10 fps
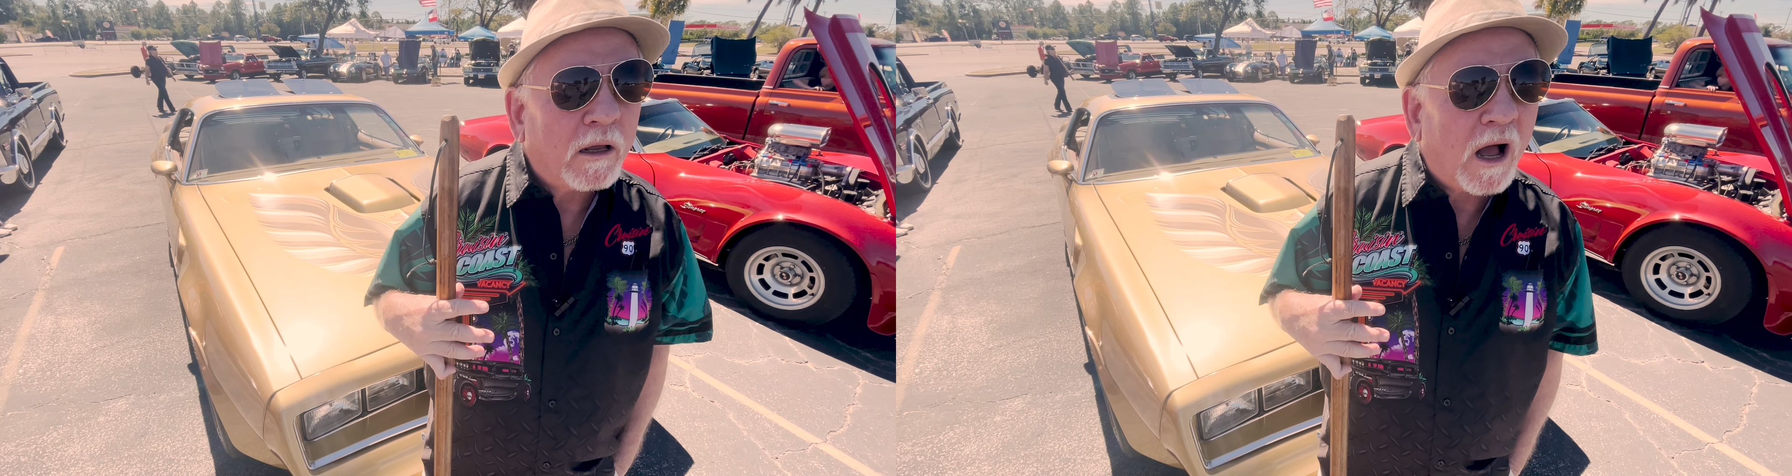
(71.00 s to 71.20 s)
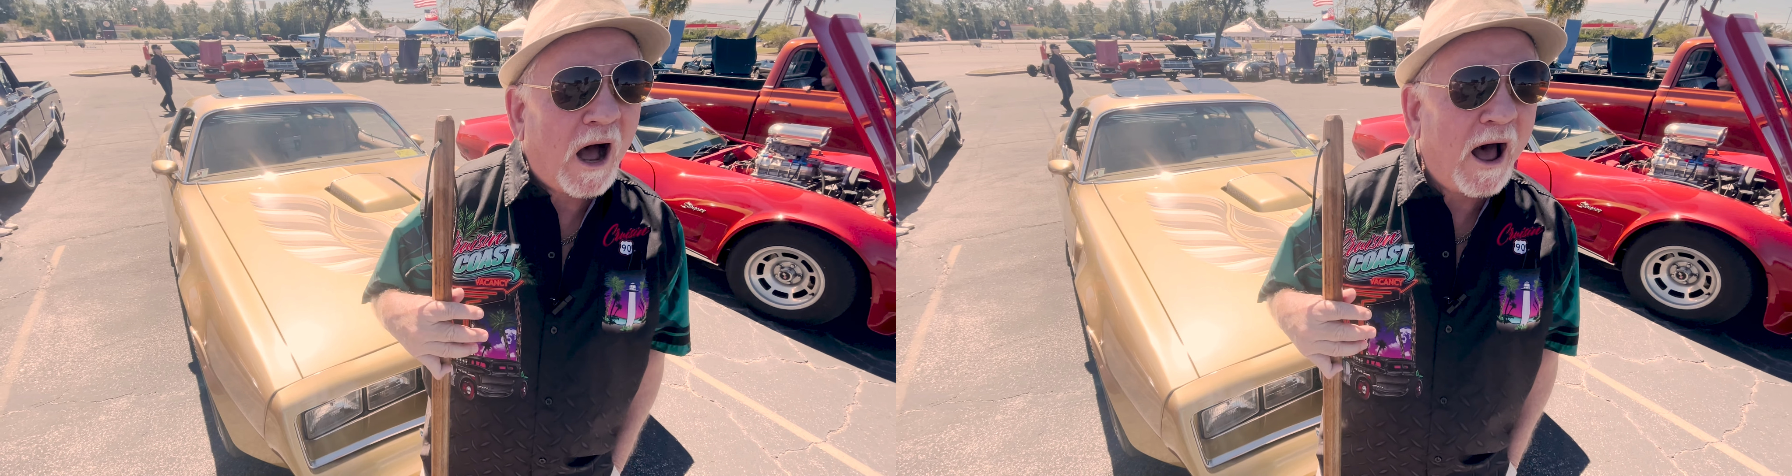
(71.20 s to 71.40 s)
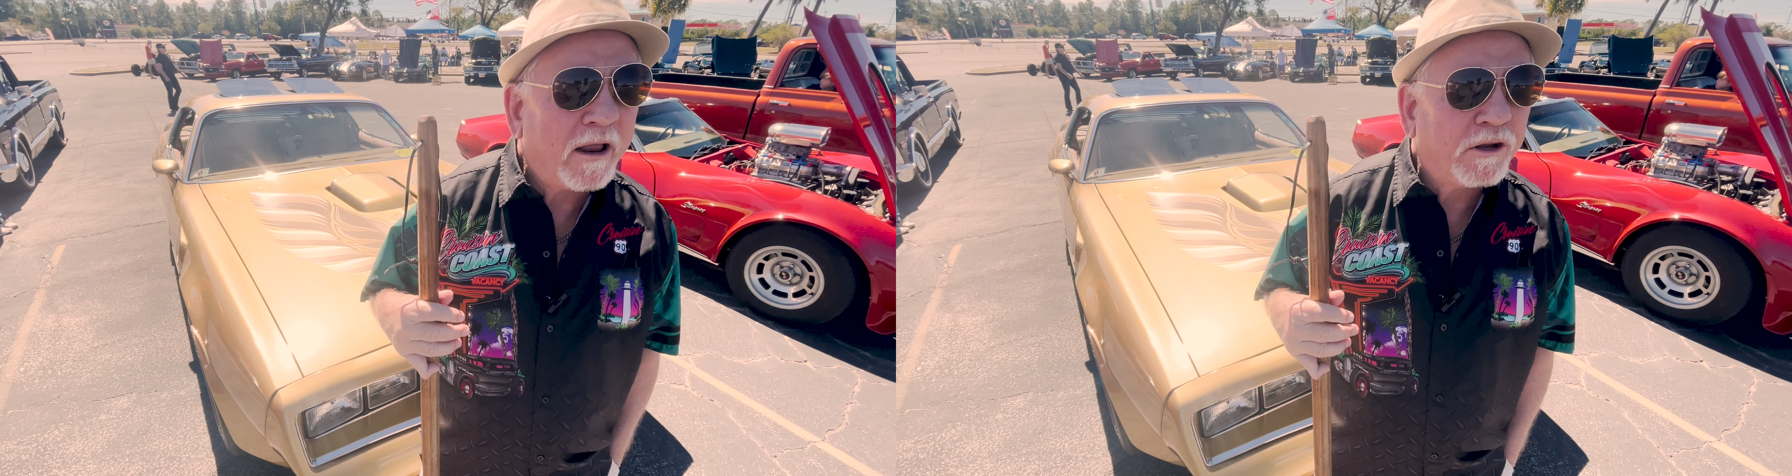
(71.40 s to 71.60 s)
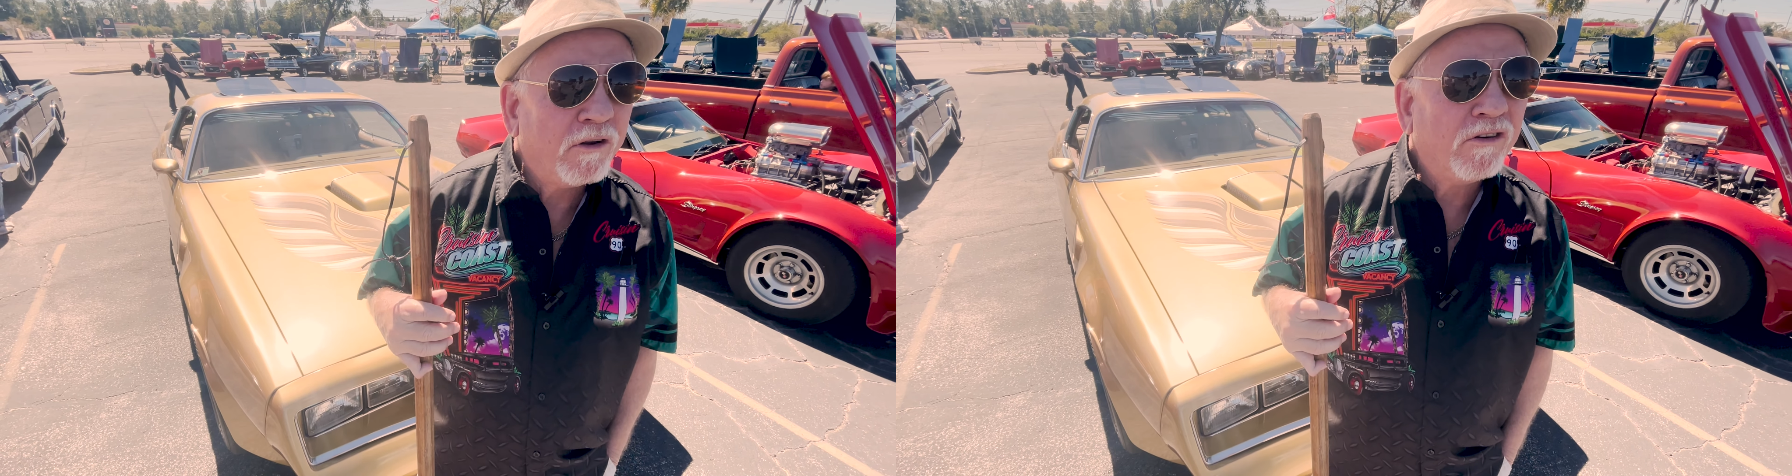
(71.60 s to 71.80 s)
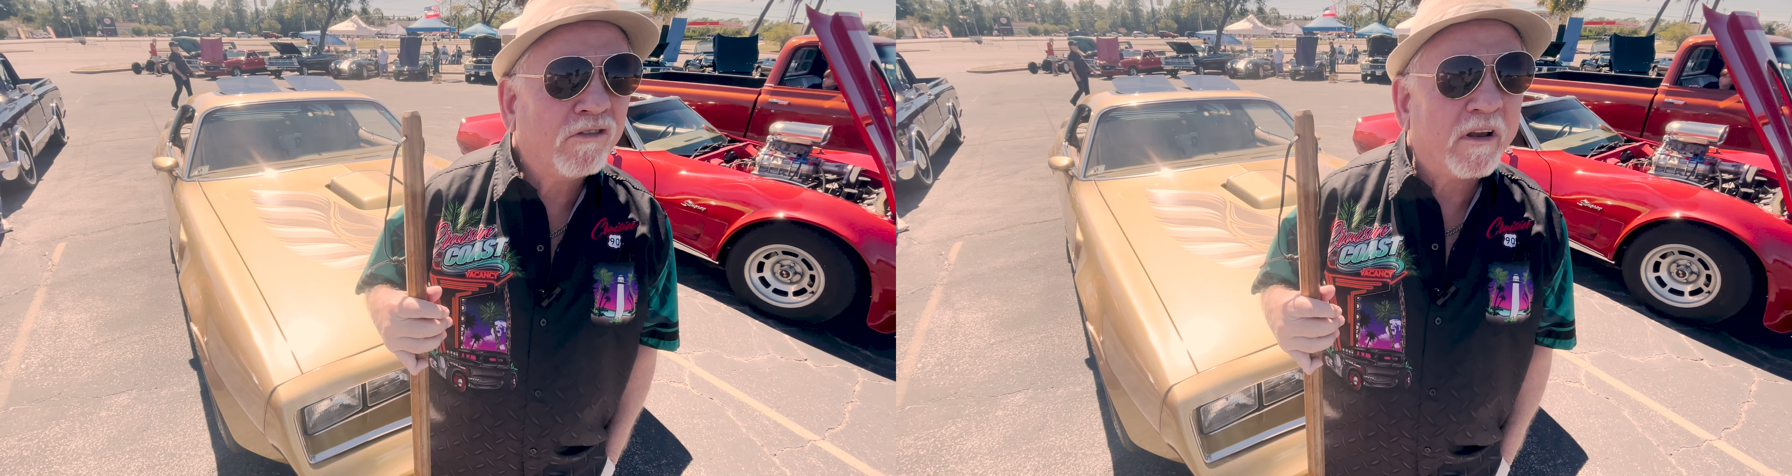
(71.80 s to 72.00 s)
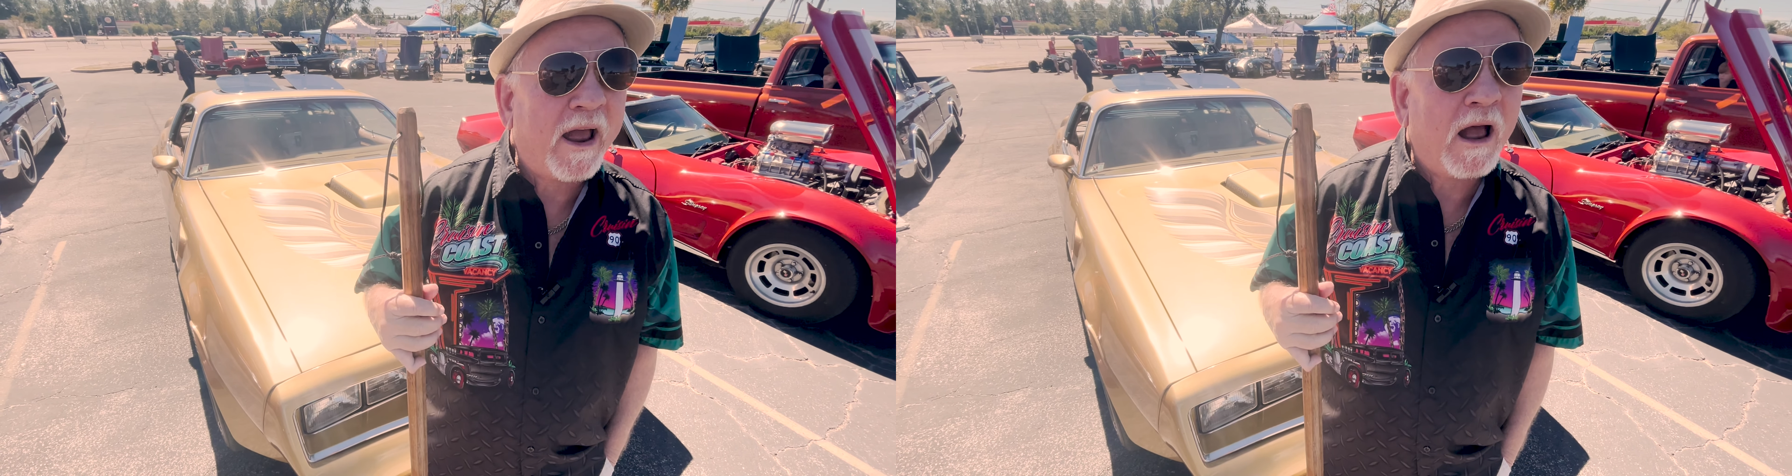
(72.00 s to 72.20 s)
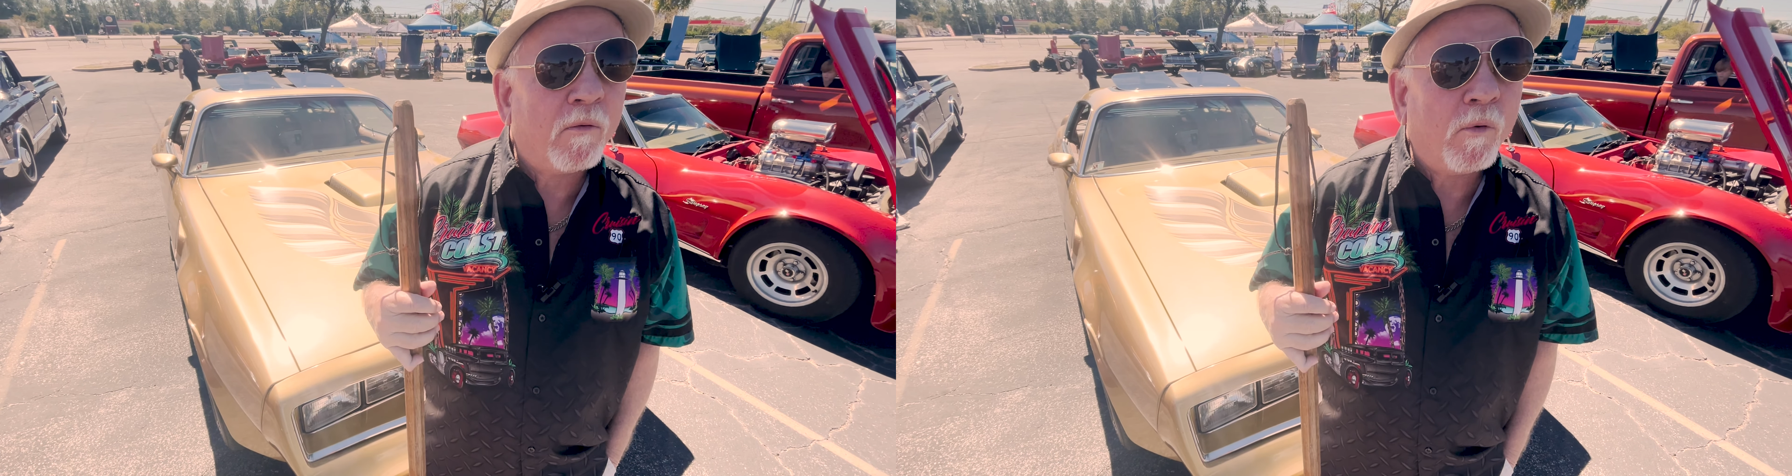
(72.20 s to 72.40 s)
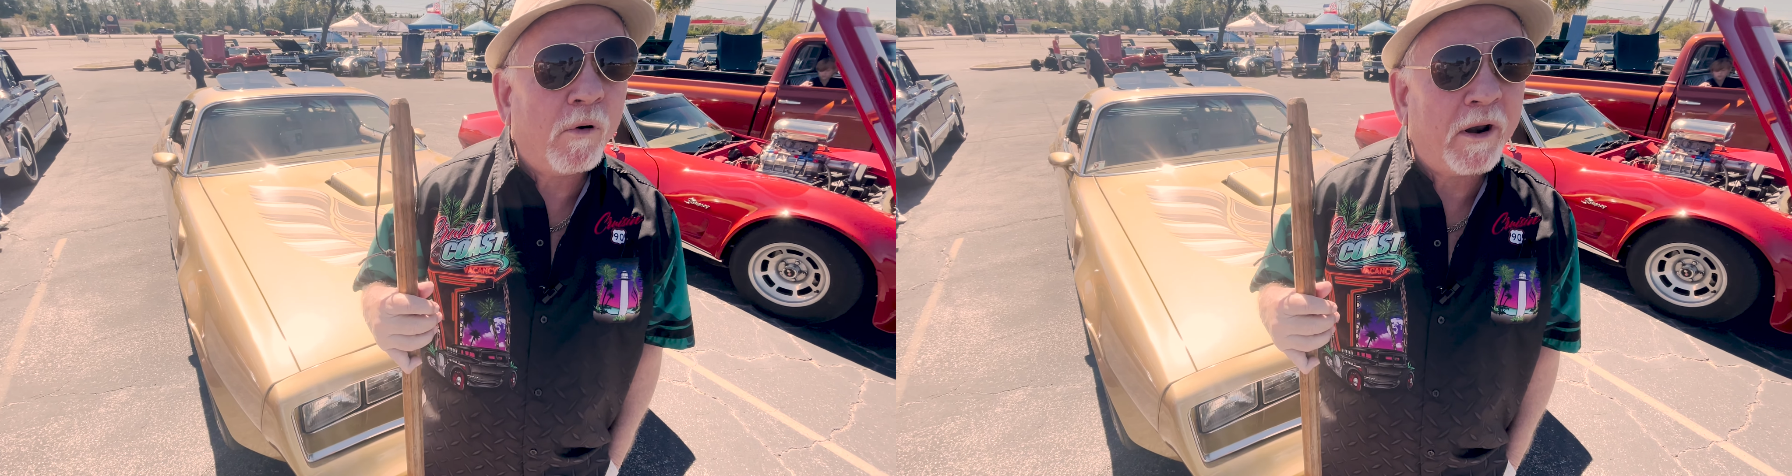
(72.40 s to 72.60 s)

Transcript: I used to have one